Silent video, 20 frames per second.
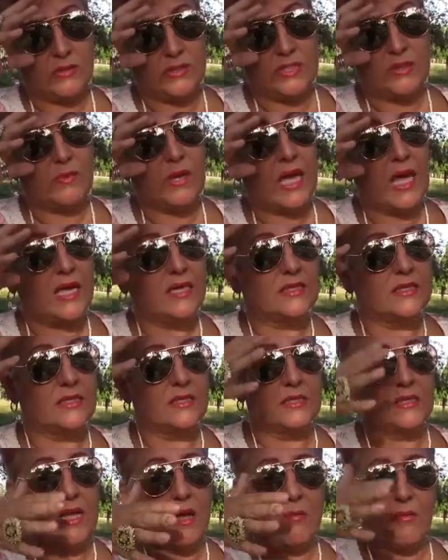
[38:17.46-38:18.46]
in some
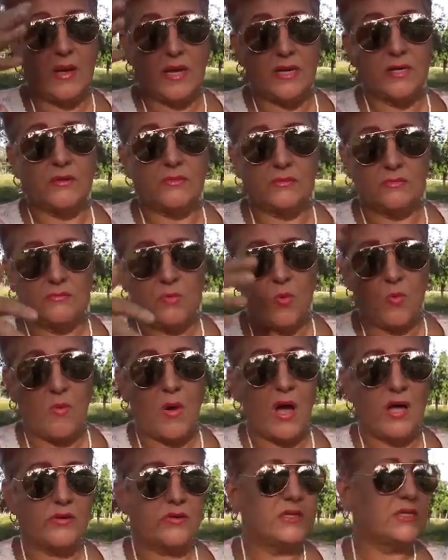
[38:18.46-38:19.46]
cases, now more
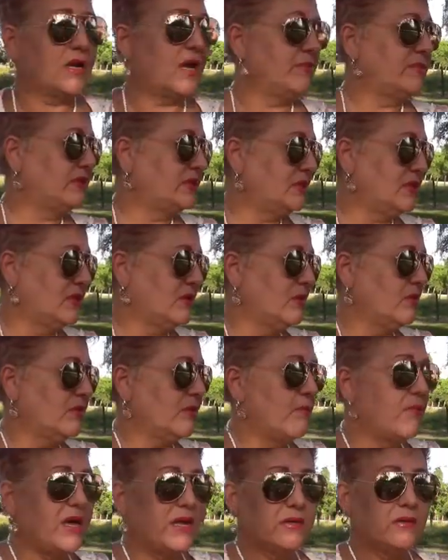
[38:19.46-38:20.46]
modern times,
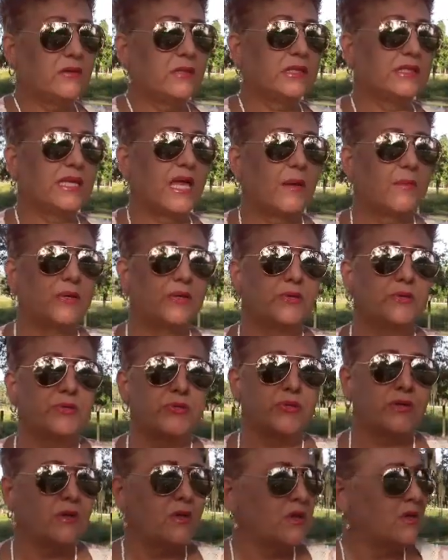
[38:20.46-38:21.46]
the medical examiners,